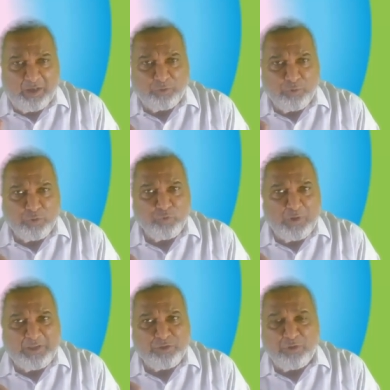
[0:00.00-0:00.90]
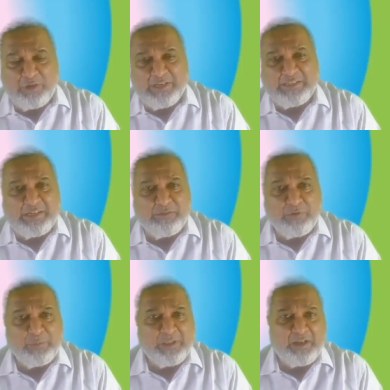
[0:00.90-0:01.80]
those who are the shortlisted
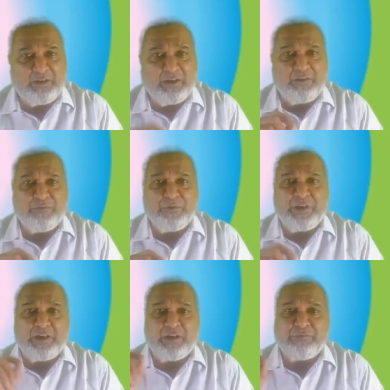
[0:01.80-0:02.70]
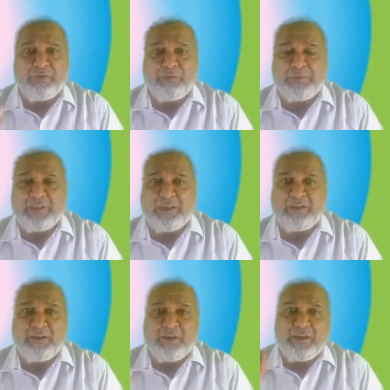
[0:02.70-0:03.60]
will be there. Telephonic interview will be
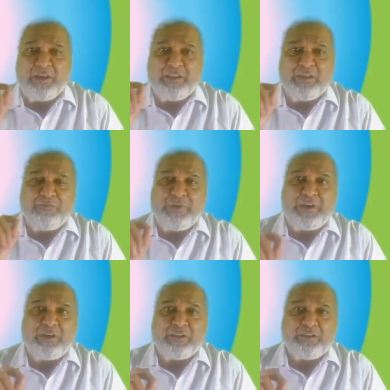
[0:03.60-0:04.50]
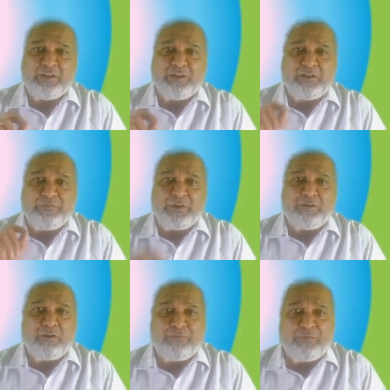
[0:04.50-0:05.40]
there in the third week
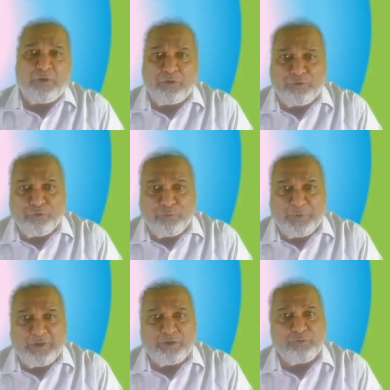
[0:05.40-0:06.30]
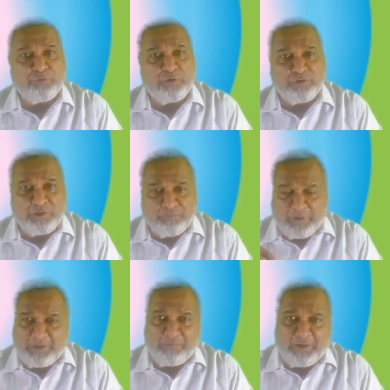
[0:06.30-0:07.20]
of October
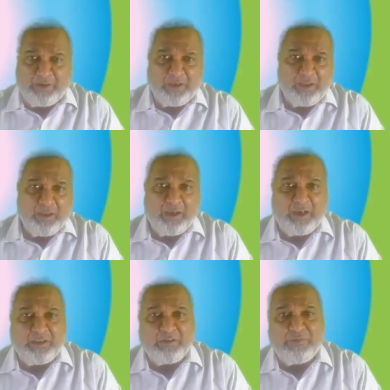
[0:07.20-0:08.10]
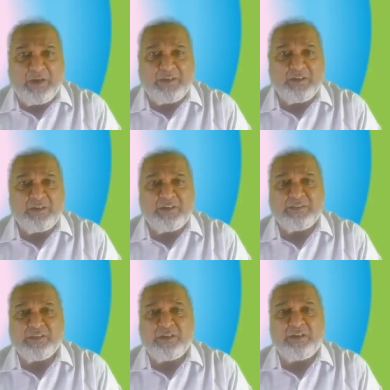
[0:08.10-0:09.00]
2021, and the final
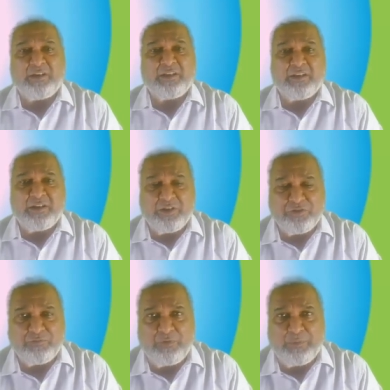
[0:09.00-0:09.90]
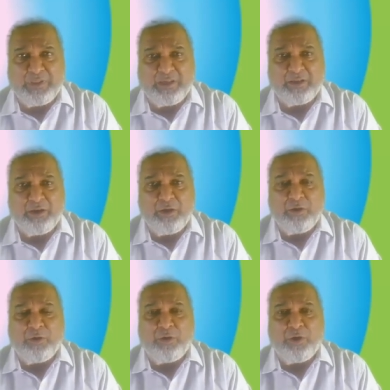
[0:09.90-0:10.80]
result declaration will be there
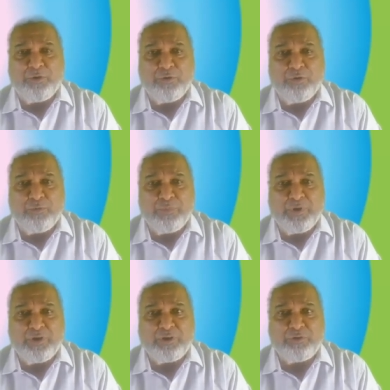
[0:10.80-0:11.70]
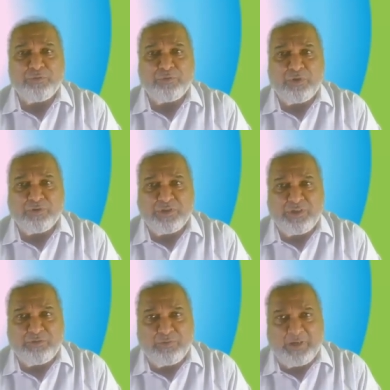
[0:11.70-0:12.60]
on November
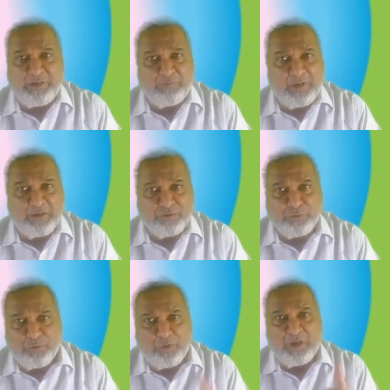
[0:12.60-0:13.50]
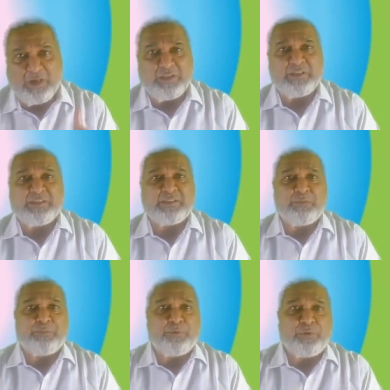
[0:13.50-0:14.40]
2021. So this is the
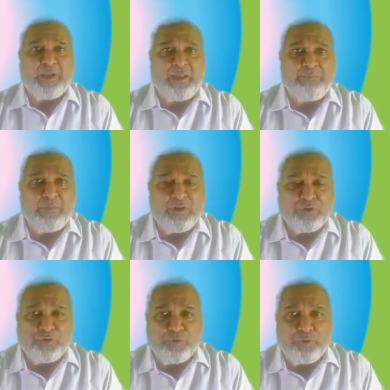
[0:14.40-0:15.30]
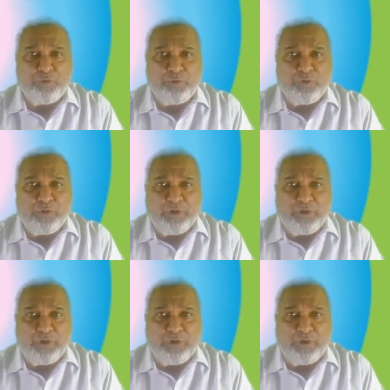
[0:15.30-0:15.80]
program. So